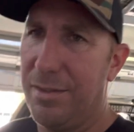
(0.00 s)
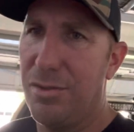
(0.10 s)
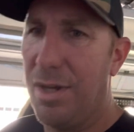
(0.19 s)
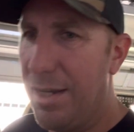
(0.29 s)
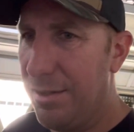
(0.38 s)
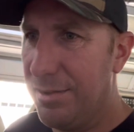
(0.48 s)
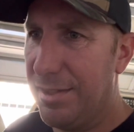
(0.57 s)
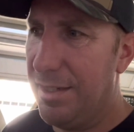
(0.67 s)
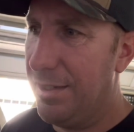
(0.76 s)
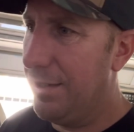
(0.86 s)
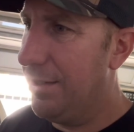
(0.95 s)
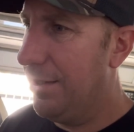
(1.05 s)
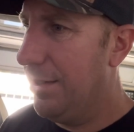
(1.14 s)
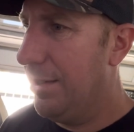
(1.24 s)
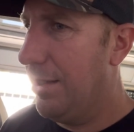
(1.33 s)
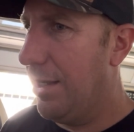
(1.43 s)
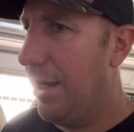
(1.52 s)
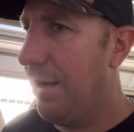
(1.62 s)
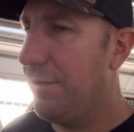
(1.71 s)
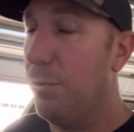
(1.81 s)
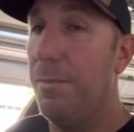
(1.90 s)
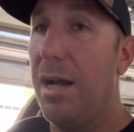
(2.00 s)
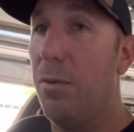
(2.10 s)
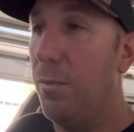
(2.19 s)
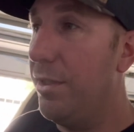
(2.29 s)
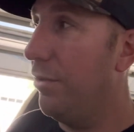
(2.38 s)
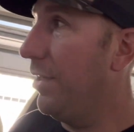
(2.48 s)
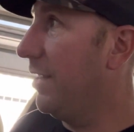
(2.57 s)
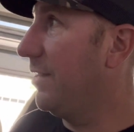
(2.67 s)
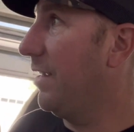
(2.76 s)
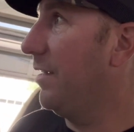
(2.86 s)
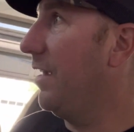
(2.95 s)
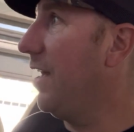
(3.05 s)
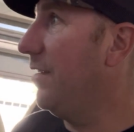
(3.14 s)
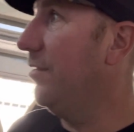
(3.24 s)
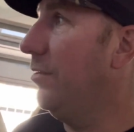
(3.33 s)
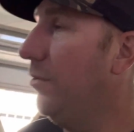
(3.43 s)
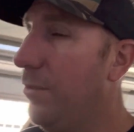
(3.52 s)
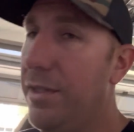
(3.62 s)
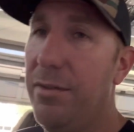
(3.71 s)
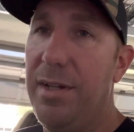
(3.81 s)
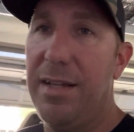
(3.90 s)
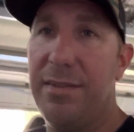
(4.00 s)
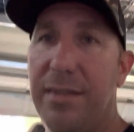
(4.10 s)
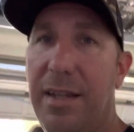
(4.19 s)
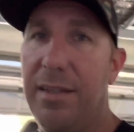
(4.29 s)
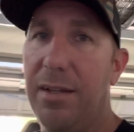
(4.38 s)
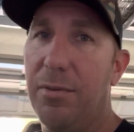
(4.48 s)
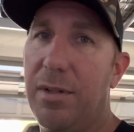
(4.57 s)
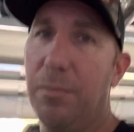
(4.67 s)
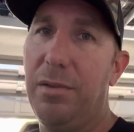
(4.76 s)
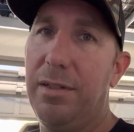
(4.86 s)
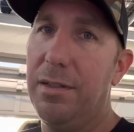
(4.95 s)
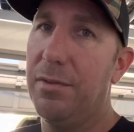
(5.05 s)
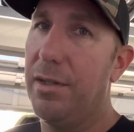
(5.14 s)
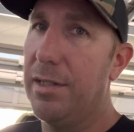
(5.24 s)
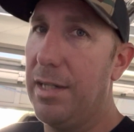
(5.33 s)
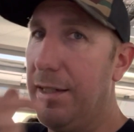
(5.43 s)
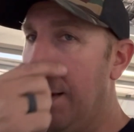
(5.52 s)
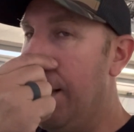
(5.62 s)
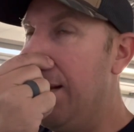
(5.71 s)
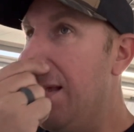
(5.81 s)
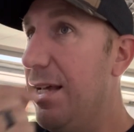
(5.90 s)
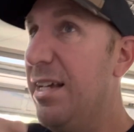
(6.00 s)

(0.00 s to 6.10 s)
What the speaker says: triangles in it. I have to mount window nets. I got new window nets and they were completely wrong again.